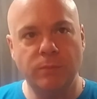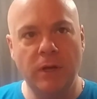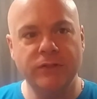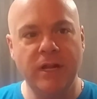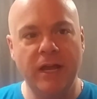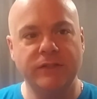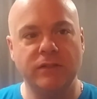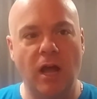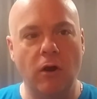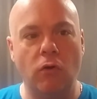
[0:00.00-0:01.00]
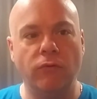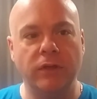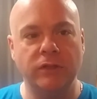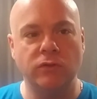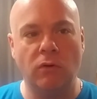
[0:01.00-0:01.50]
Smells nice, not
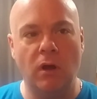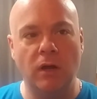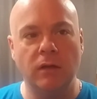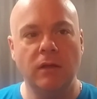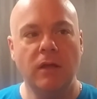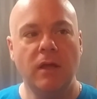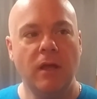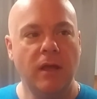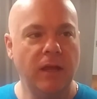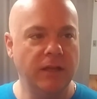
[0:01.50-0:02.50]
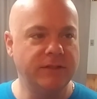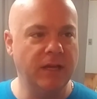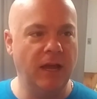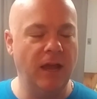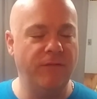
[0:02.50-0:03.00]
overly strong. It's
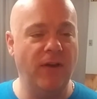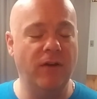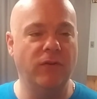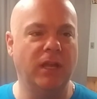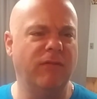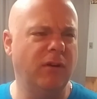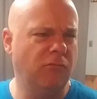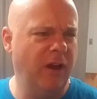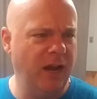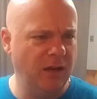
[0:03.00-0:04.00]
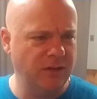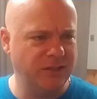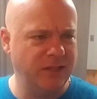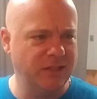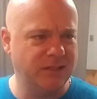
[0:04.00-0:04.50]
uh, if I were to give it a rating on a
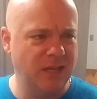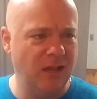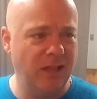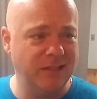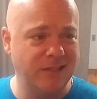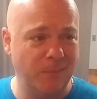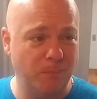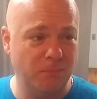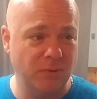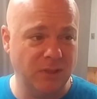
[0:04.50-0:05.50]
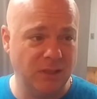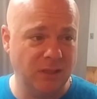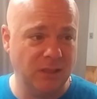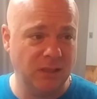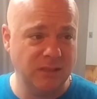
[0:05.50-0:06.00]
sense scale, I'd say
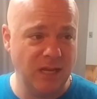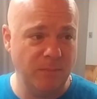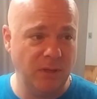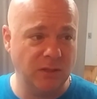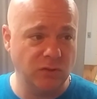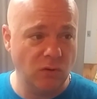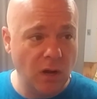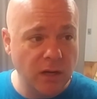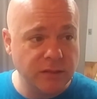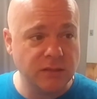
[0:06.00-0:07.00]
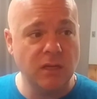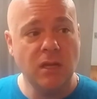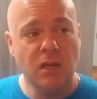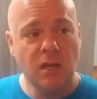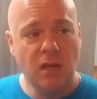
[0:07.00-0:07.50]
uh, 10 being the strongest.
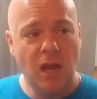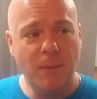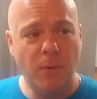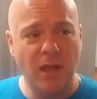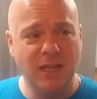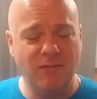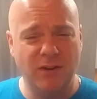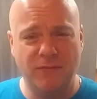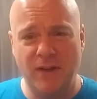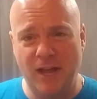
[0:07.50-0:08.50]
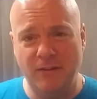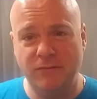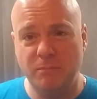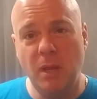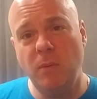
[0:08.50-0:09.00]
I'd probably give it a
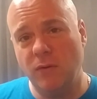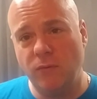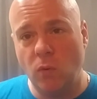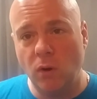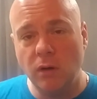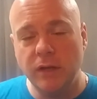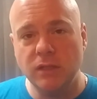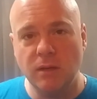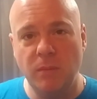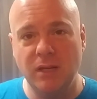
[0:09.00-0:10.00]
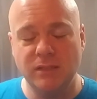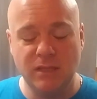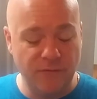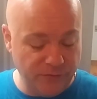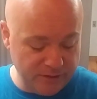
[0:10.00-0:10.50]
five, maybe a four. It's, I mean, it's
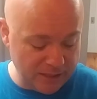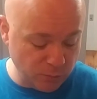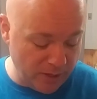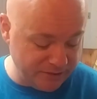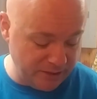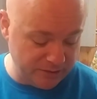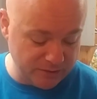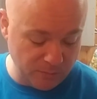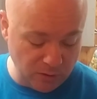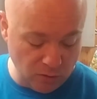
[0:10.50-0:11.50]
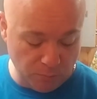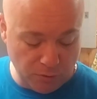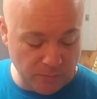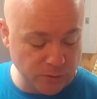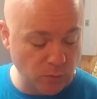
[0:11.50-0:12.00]
definitely that's why I say it's something you can
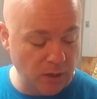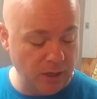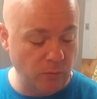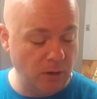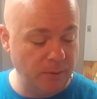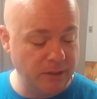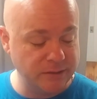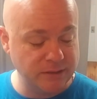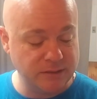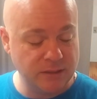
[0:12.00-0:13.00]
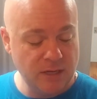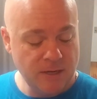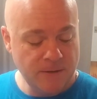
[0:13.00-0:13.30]
pretty much wear anywhere because it's